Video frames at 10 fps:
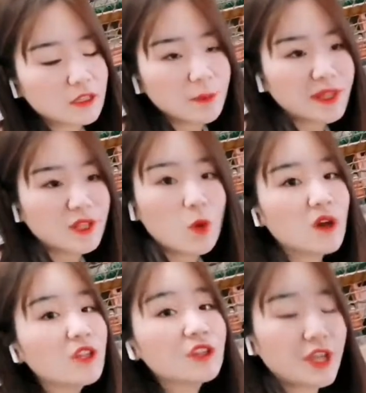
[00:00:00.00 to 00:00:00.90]
the blade
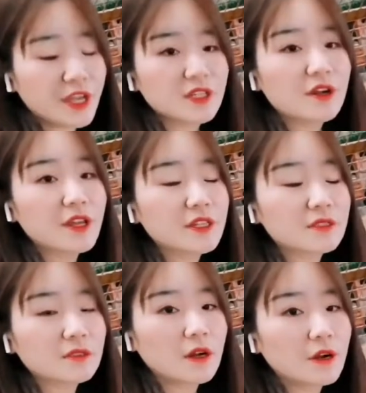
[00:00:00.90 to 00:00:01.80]
quantity is
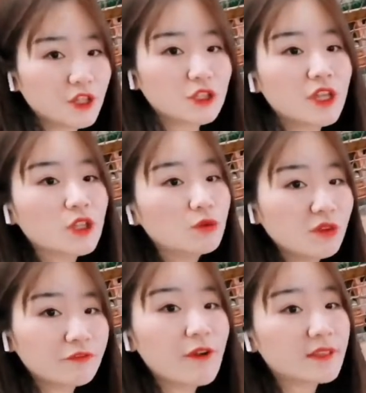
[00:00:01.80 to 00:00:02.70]
little
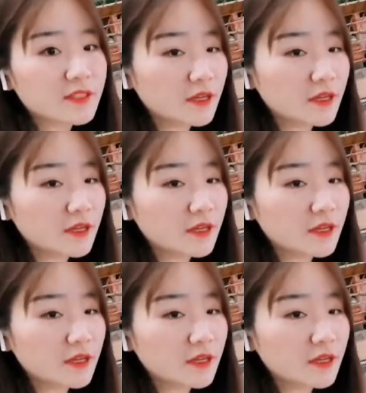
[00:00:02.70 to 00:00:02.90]
different.